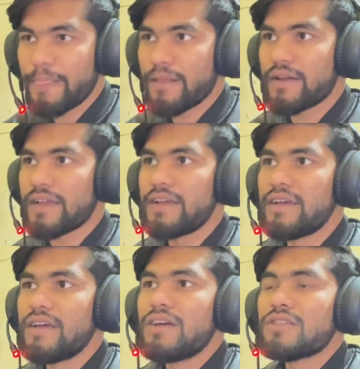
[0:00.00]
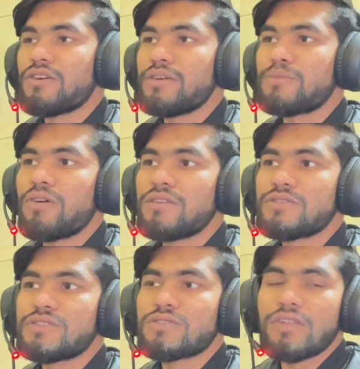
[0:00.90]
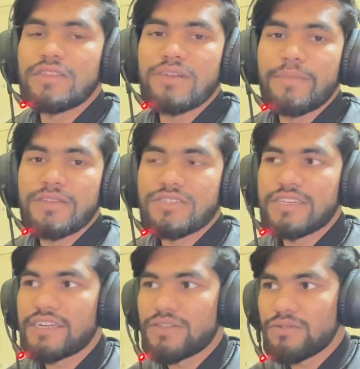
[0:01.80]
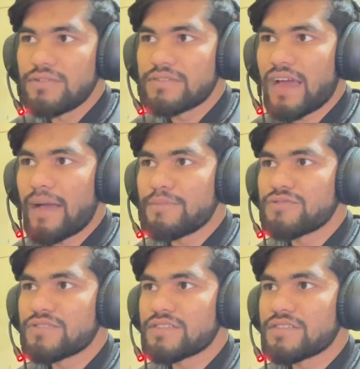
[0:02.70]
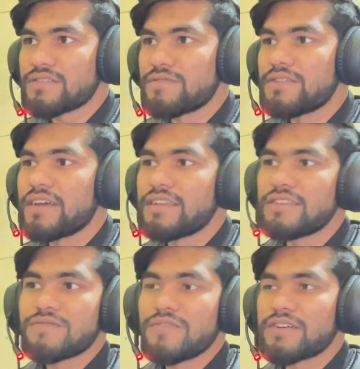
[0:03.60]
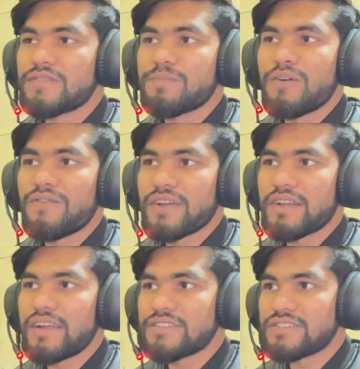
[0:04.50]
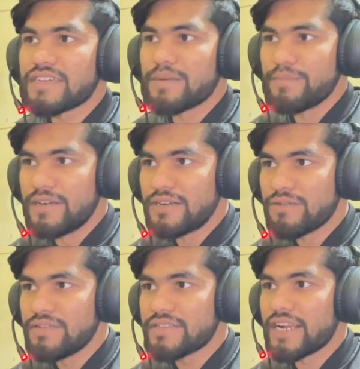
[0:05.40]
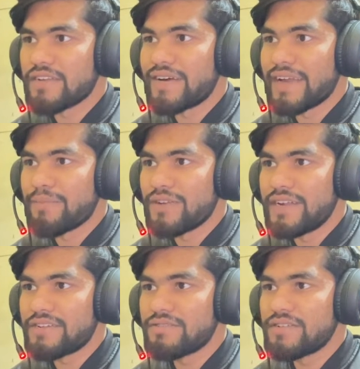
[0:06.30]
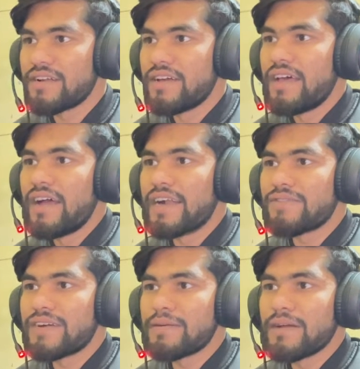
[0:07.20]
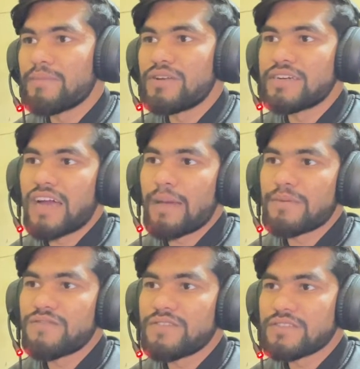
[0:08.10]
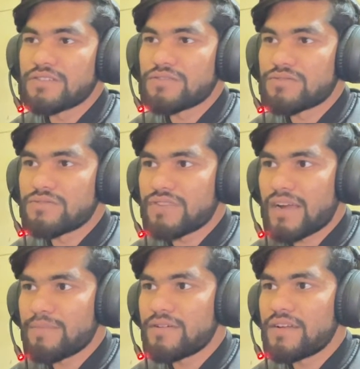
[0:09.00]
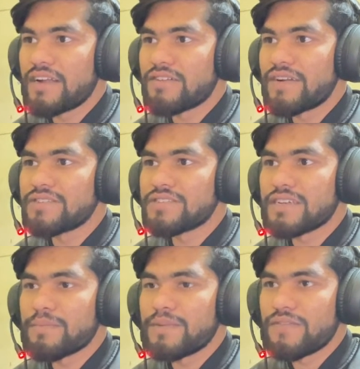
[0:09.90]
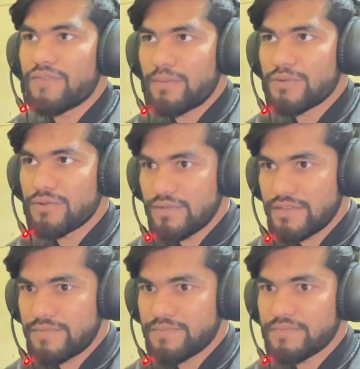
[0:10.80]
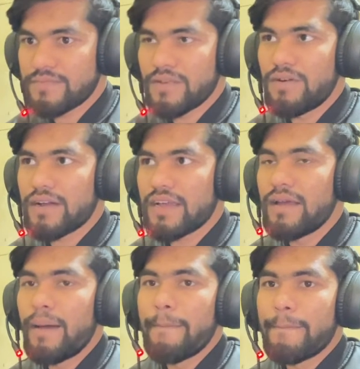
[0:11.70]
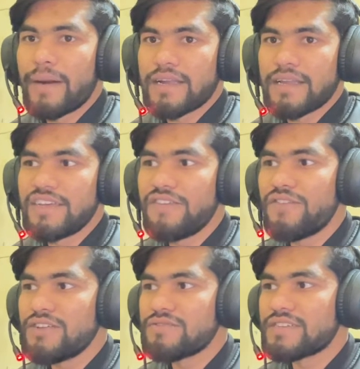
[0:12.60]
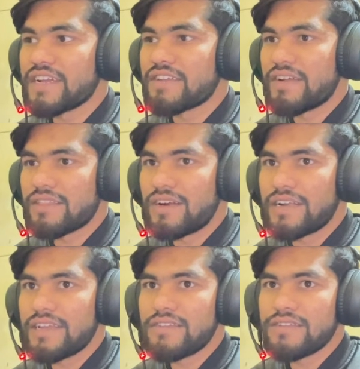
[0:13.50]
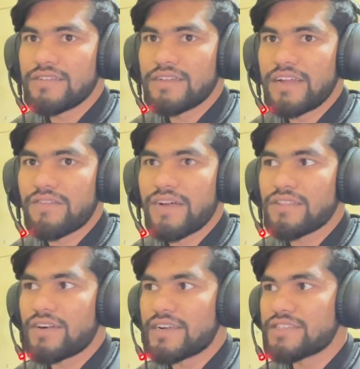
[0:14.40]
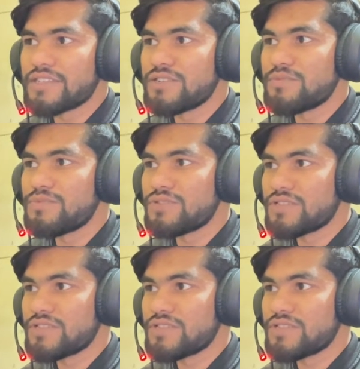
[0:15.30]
Okay, now you have to also install some SDK tools. I'm using this one and it's working perfectly. SDK build tools, Android emulator, Android emulator hypervisor driver, Android SDK platform tools. Okay, but if you're using Android 30, Android 30